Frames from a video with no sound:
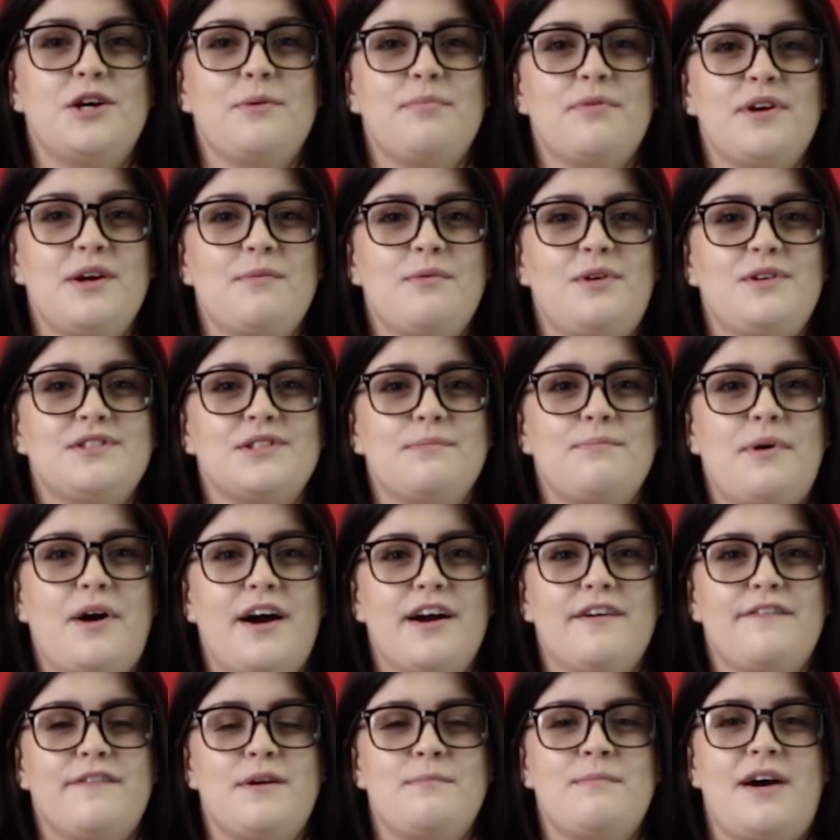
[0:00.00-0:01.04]
your pre-rolls
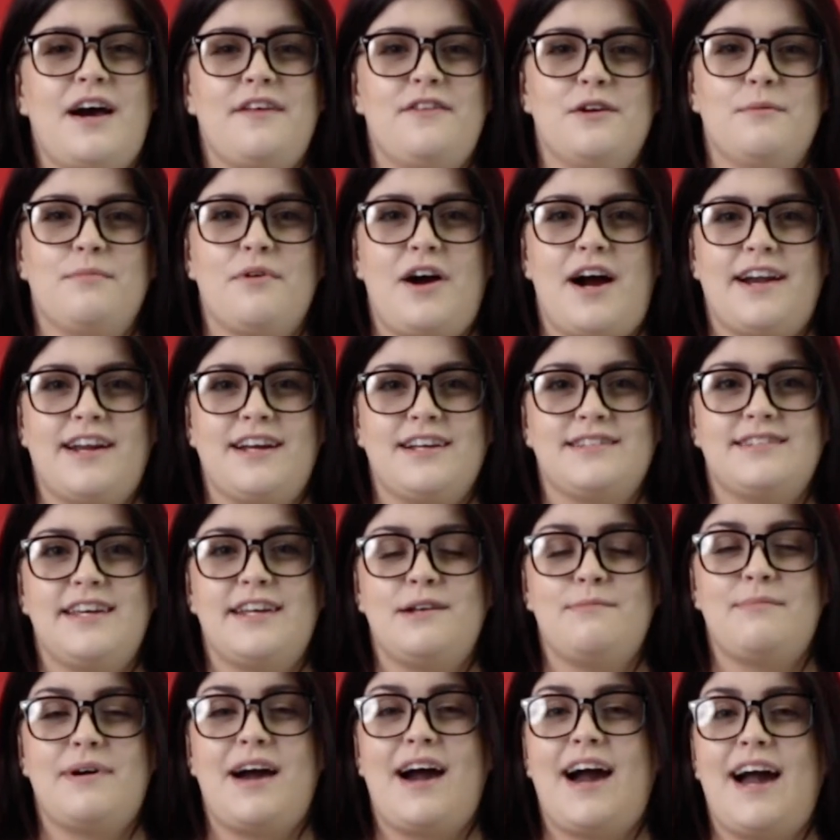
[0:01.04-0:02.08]
apart from other products
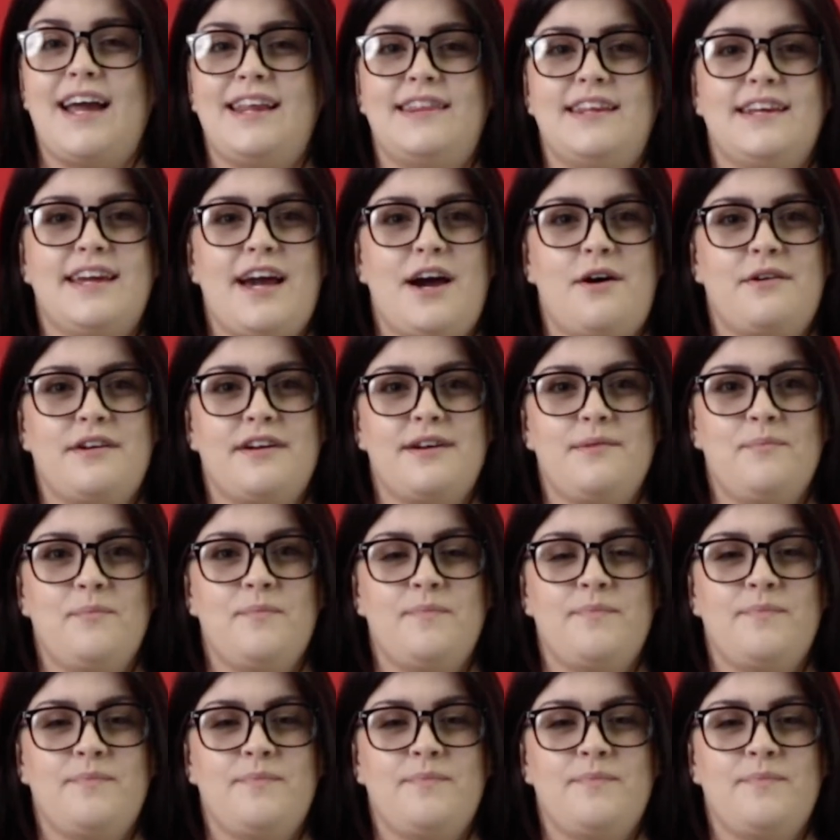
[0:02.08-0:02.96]
hidden behind the counter.